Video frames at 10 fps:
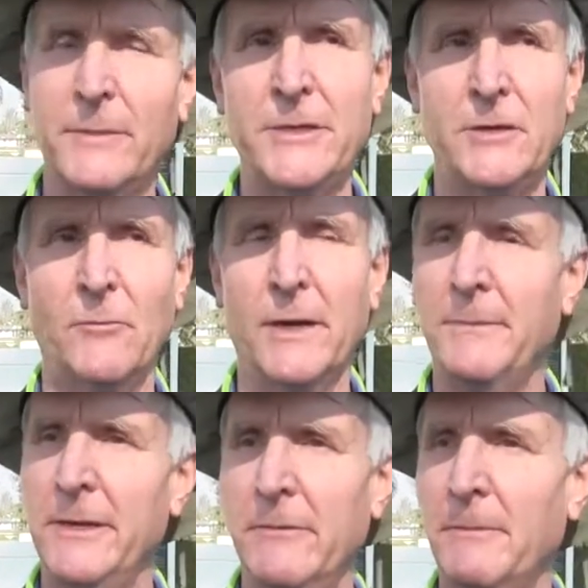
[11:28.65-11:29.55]
And you don't want to
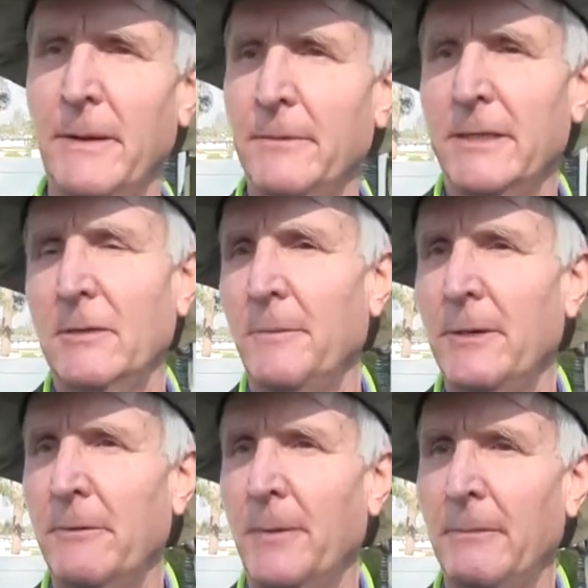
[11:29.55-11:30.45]
be a Republican, don't be
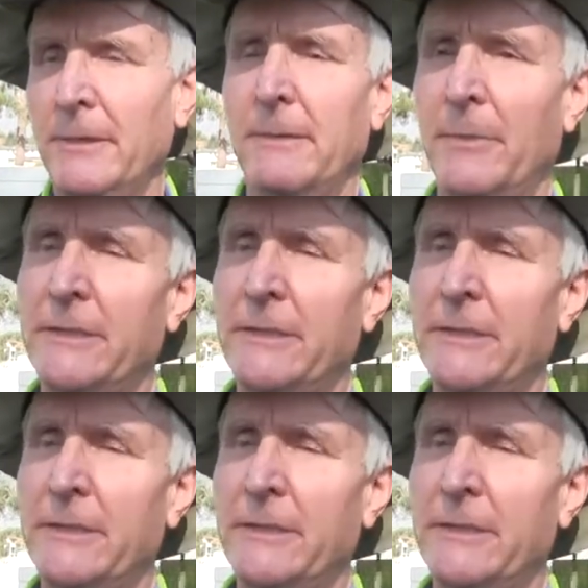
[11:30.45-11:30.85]
a Republican.